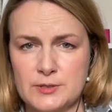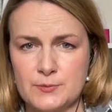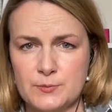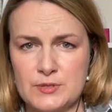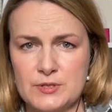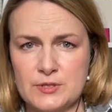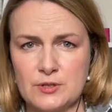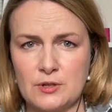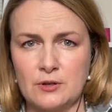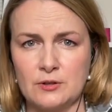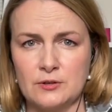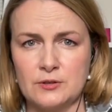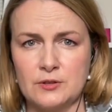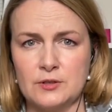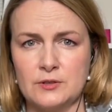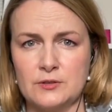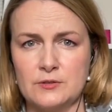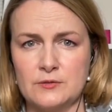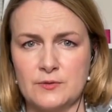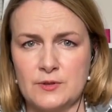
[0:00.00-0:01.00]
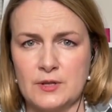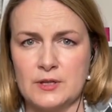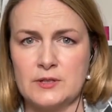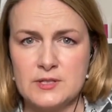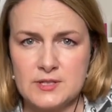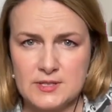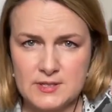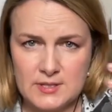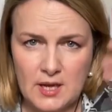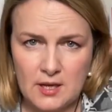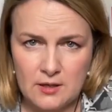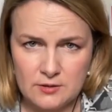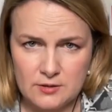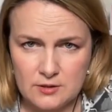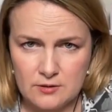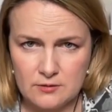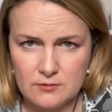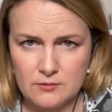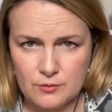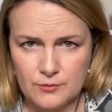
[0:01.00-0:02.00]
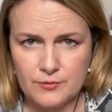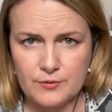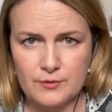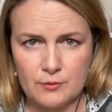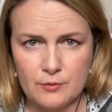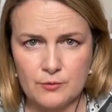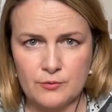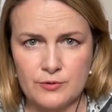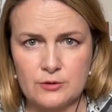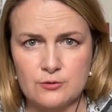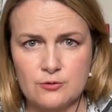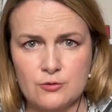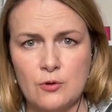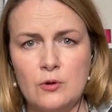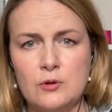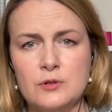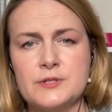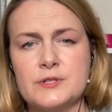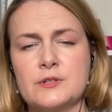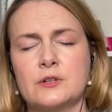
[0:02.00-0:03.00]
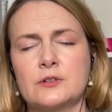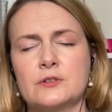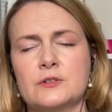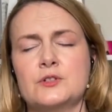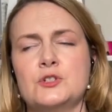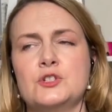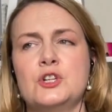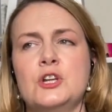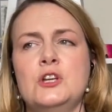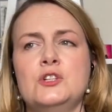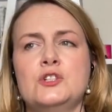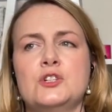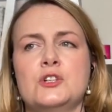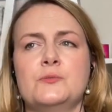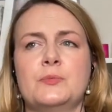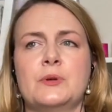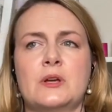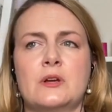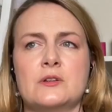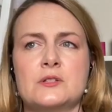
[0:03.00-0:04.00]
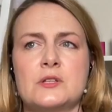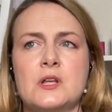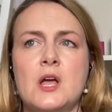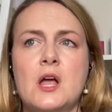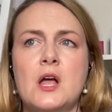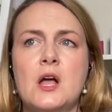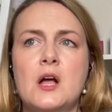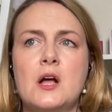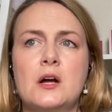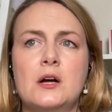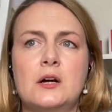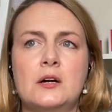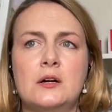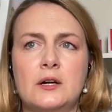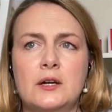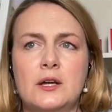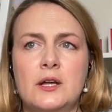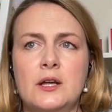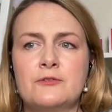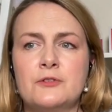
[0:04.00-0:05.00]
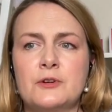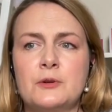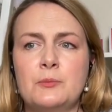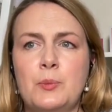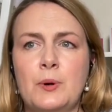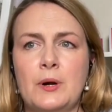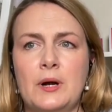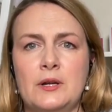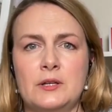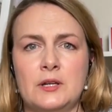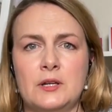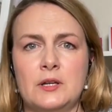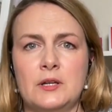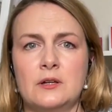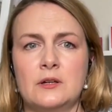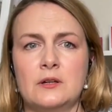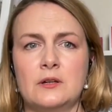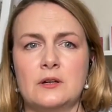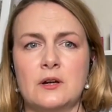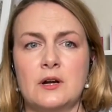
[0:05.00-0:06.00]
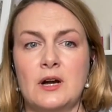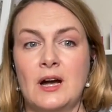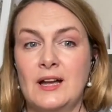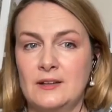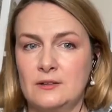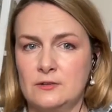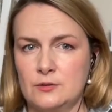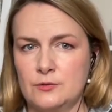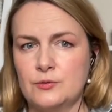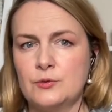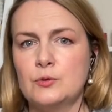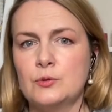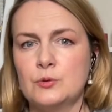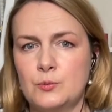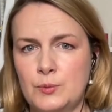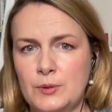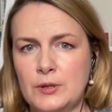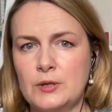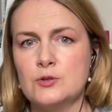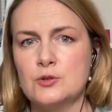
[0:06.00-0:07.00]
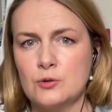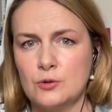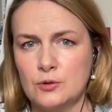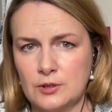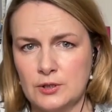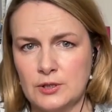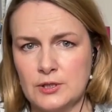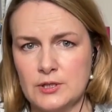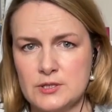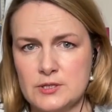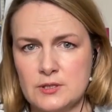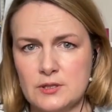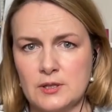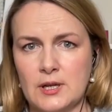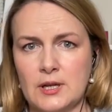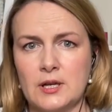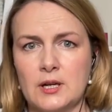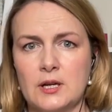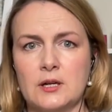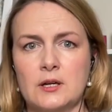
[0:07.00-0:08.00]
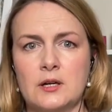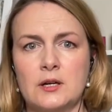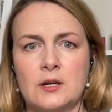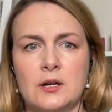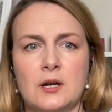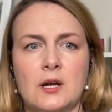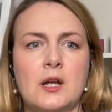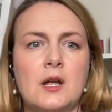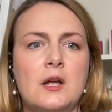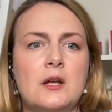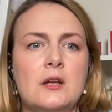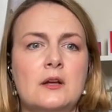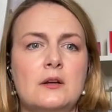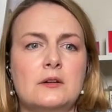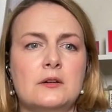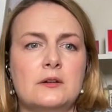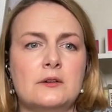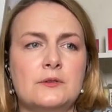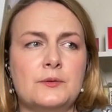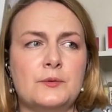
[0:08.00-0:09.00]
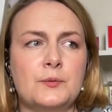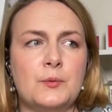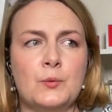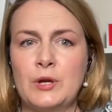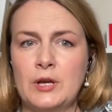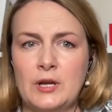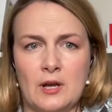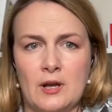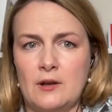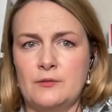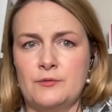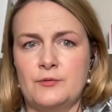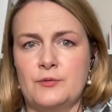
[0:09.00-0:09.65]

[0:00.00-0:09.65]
started, the understanding of that role started changing, because everybody kind of could be a journalist. Like we have